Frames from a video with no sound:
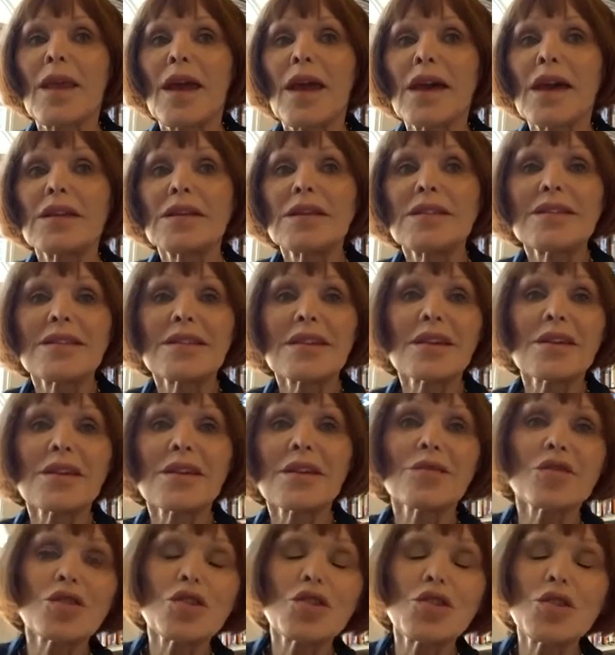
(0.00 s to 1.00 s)
and instead
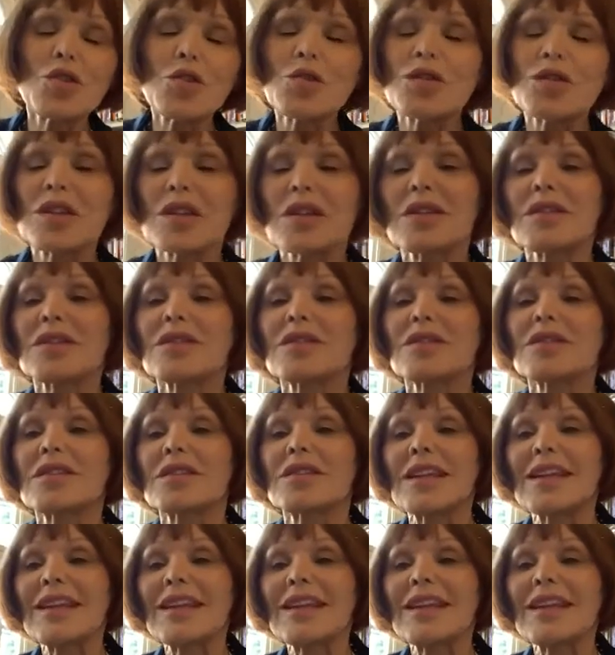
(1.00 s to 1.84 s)
of just using us as an